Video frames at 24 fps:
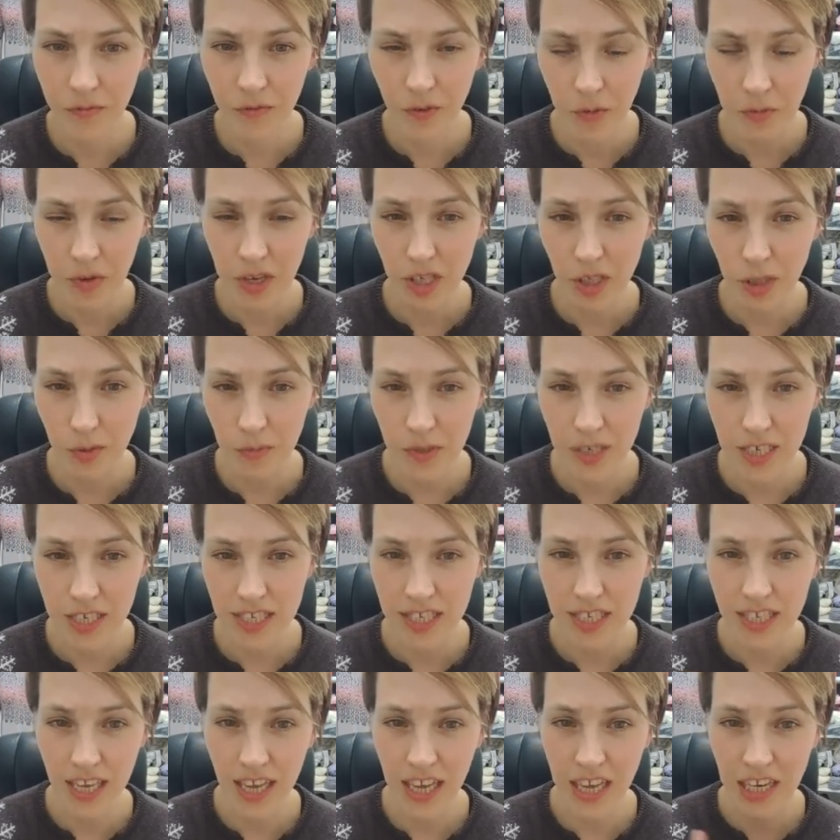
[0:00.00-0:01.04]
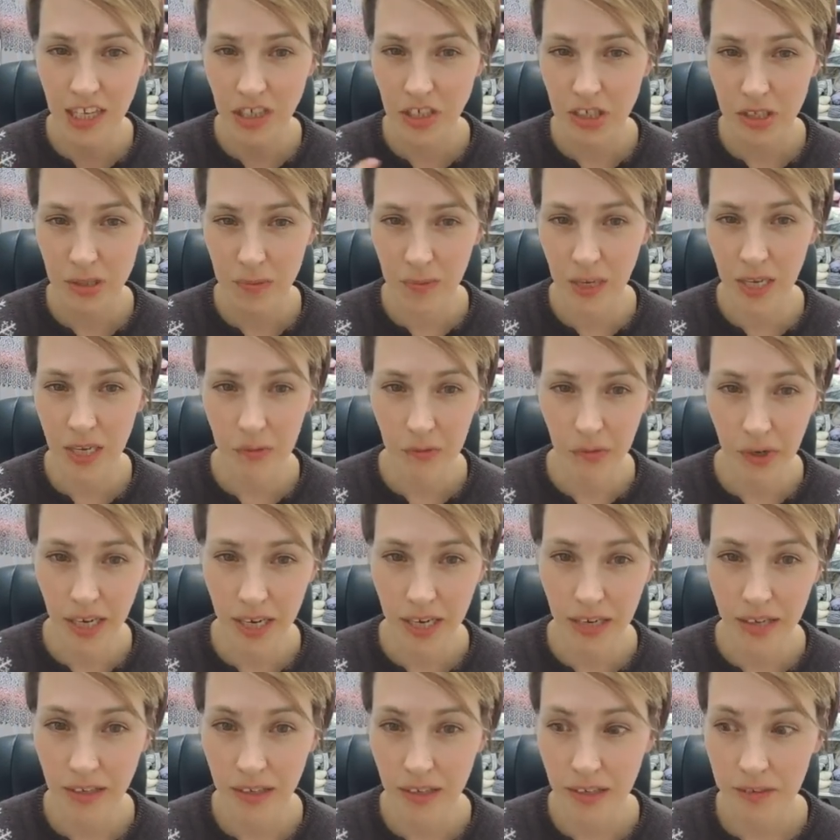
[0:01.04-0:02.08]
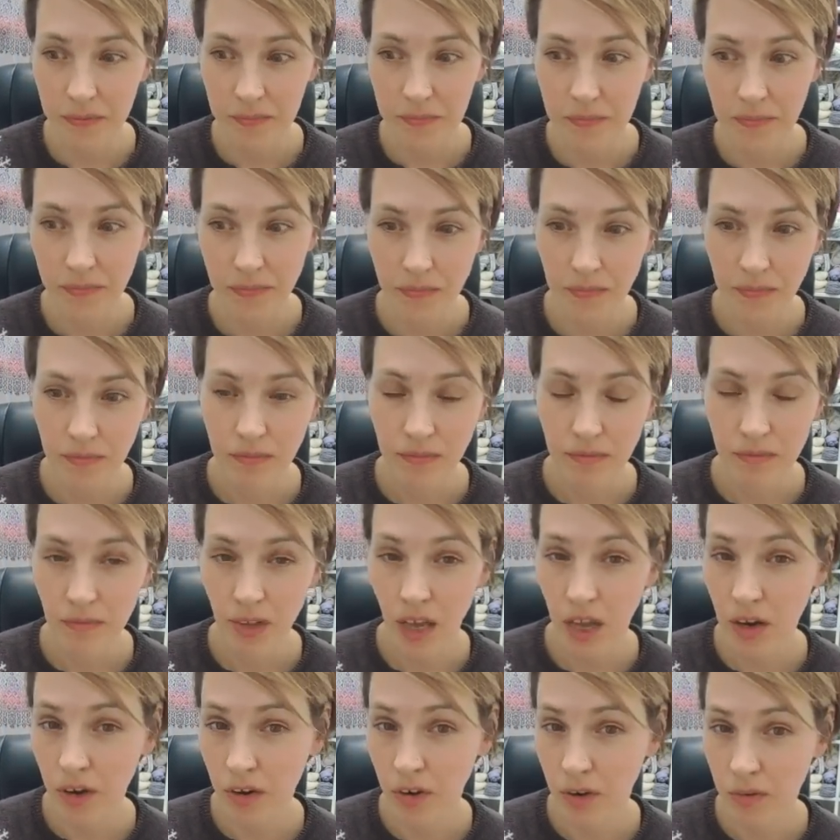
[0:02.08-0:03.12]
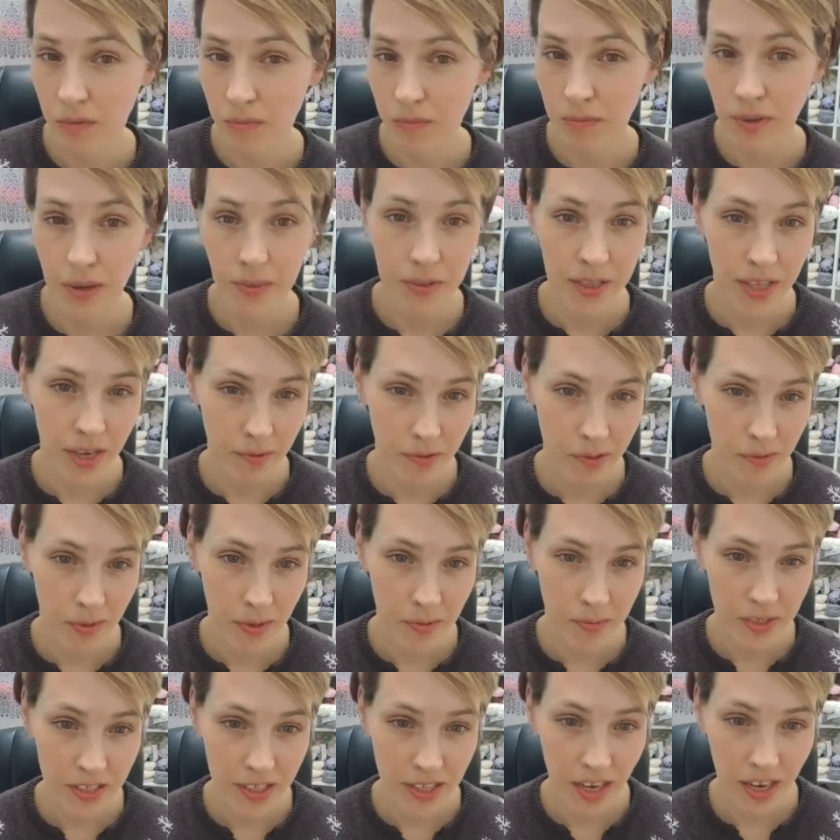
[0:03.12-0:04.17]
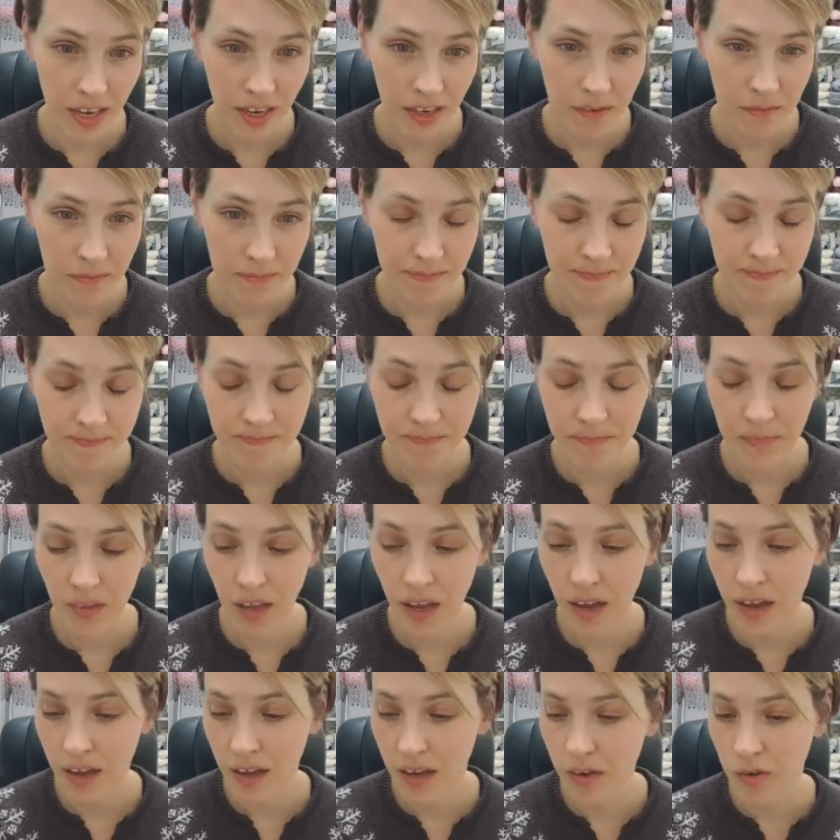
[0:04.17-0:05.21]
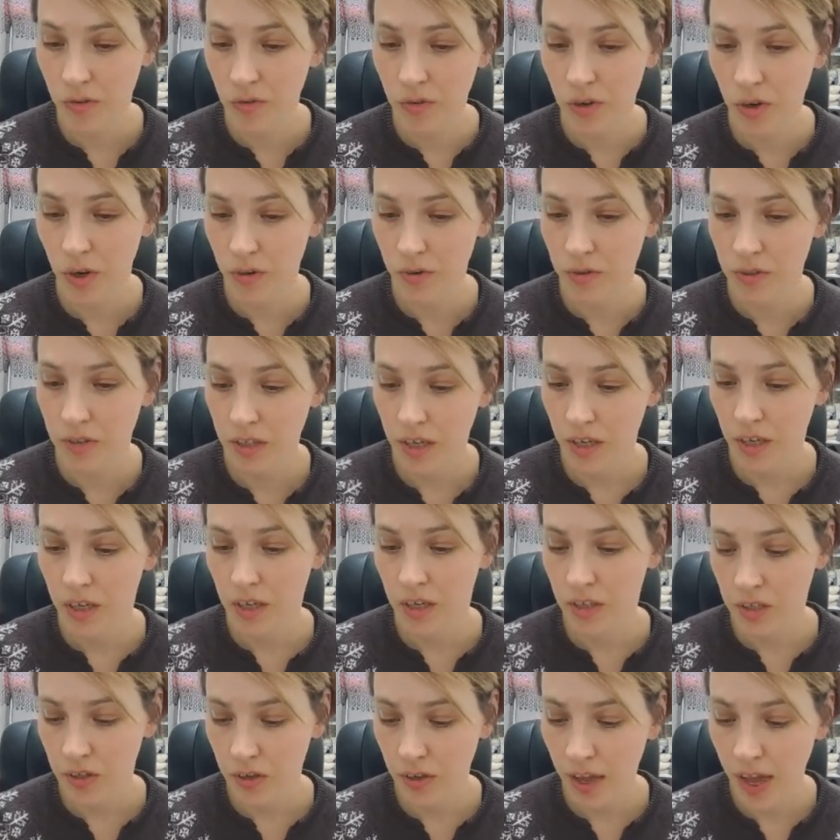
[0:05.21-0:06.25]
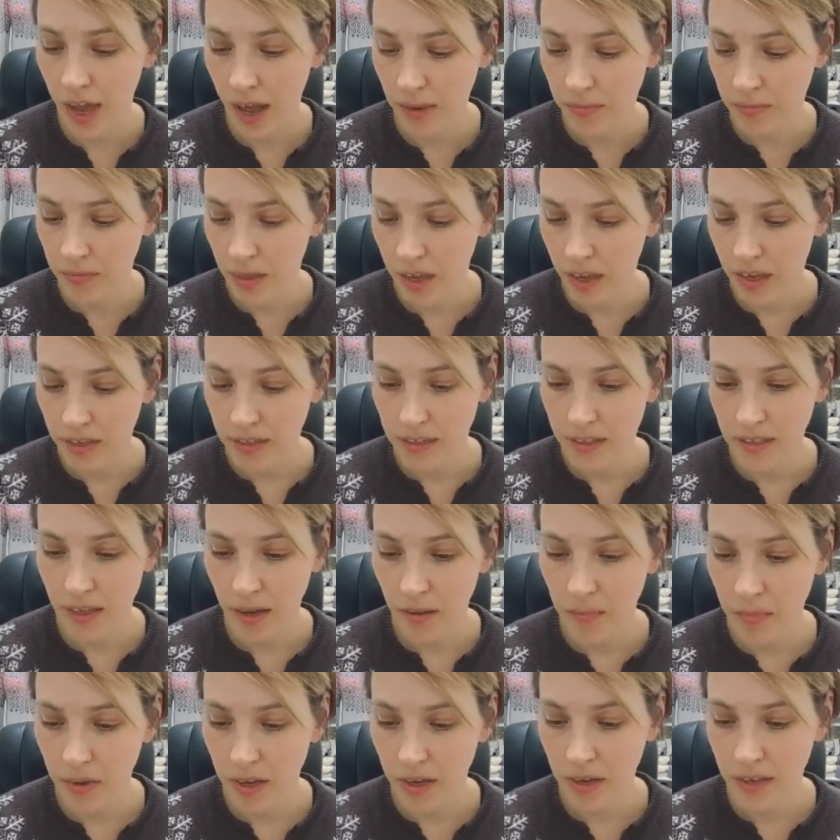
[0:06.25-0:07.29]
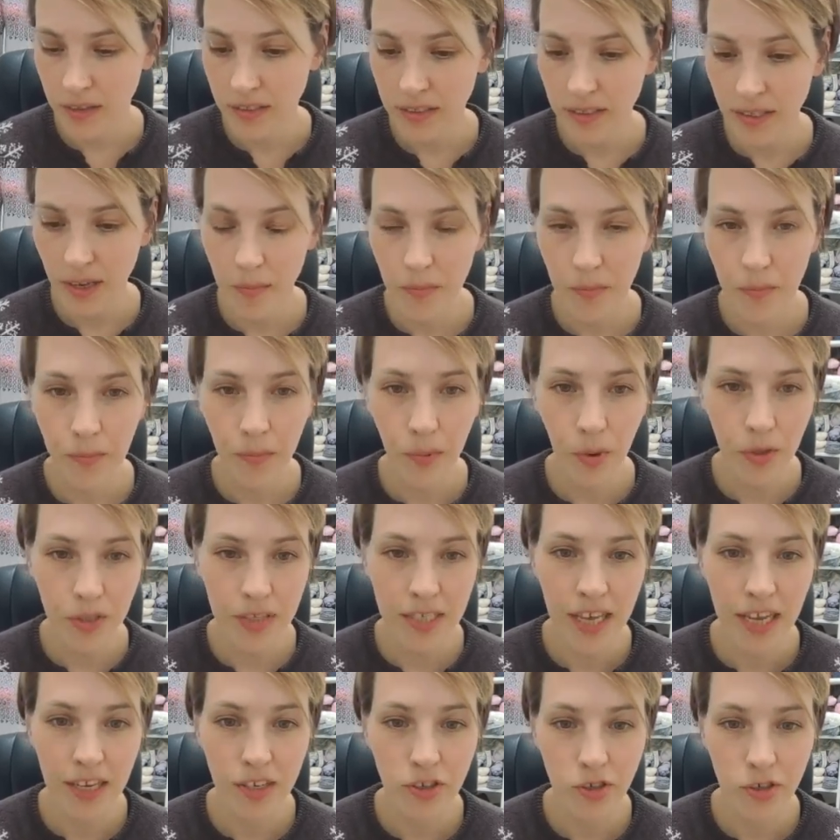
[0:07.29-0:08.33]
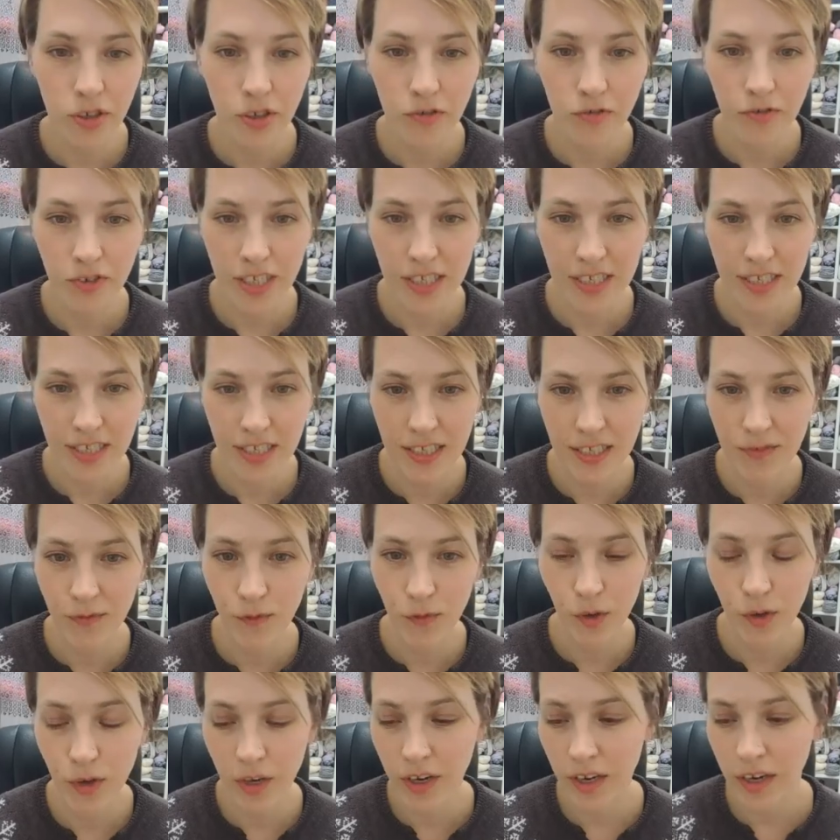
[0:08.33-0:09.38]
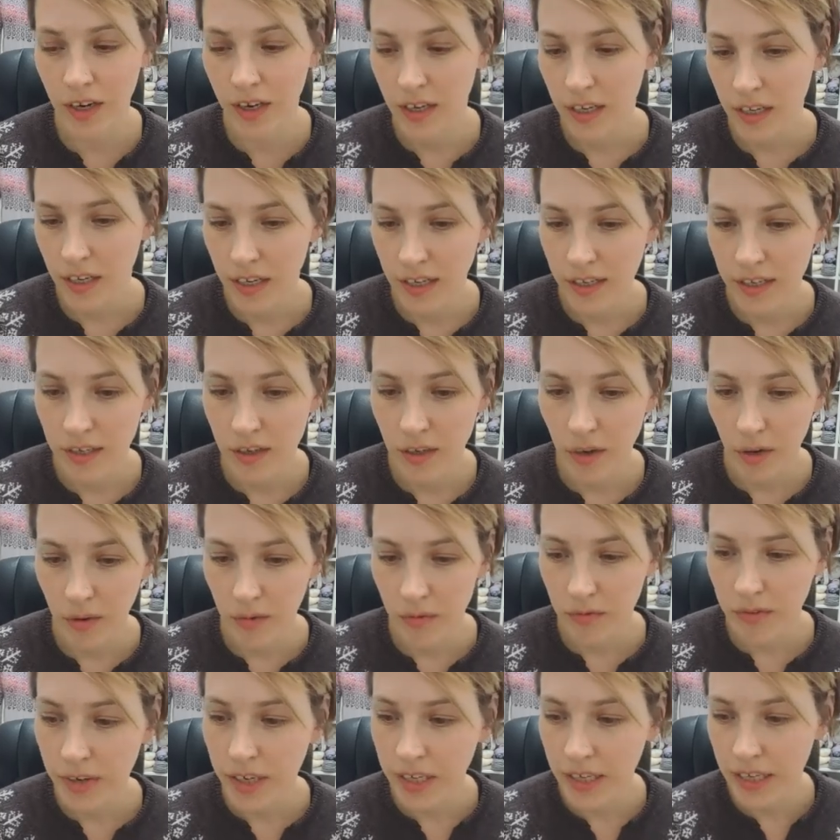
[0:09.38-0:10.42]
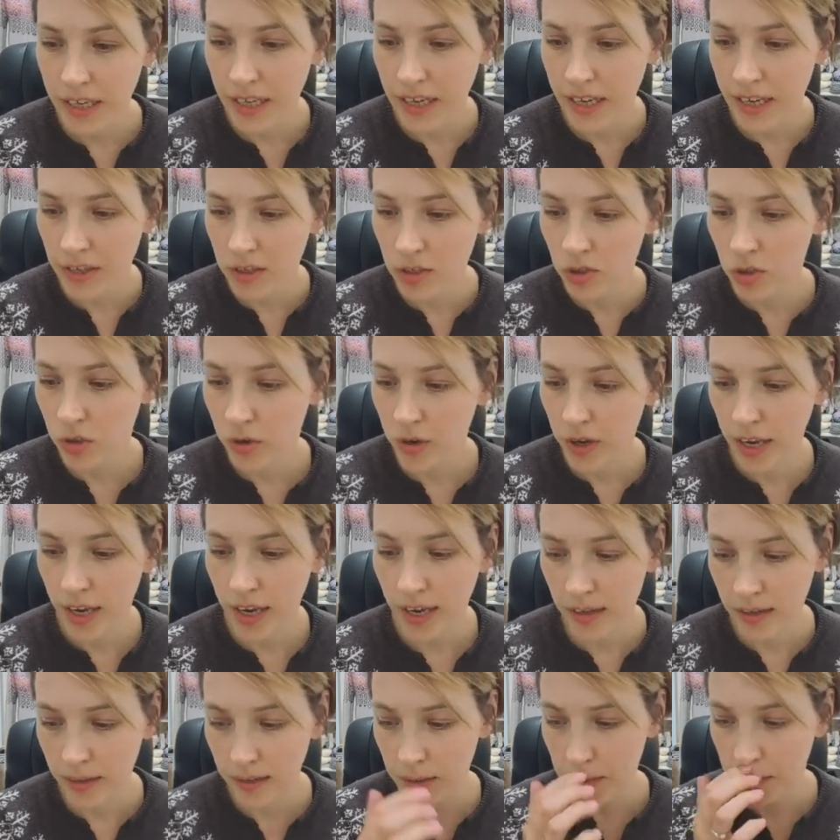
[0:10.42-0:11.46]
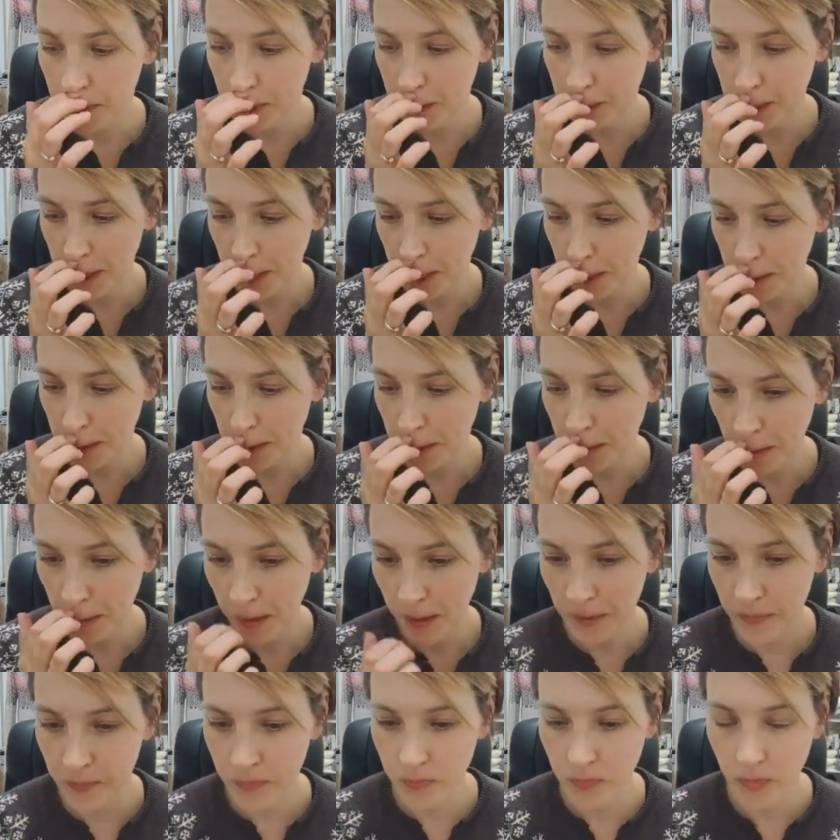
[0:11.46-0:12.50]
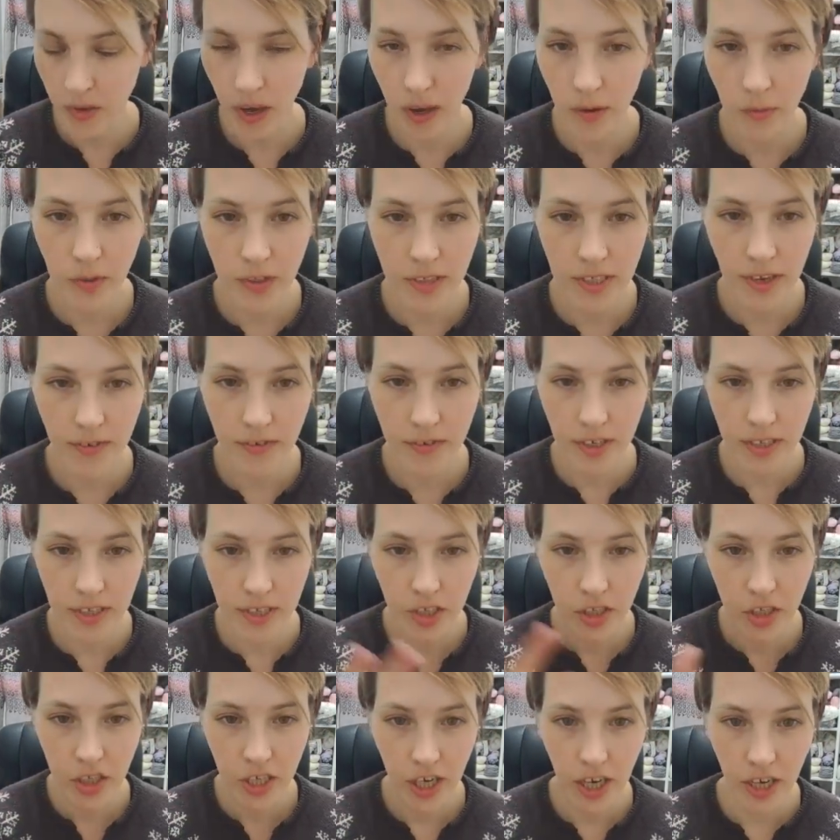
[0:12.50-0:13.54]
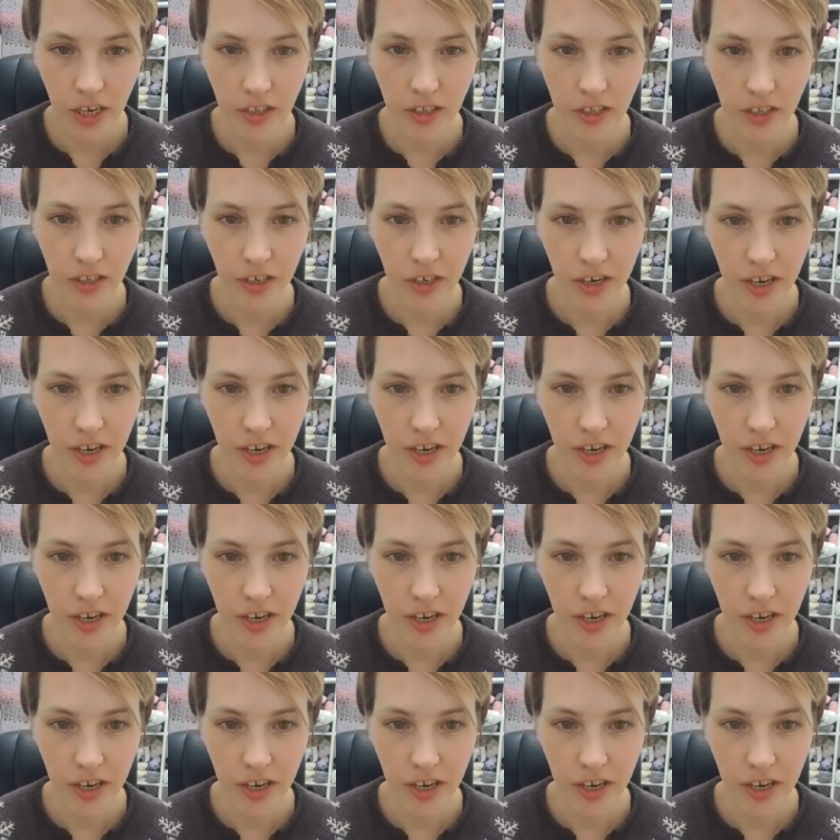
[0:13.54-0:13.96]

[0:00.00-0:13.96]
from each mini skein. I just made 1. I don't know, maybe that was my mistake. Who knows? So yeah, some potential risks for not really enjoying the project. I will definitely share the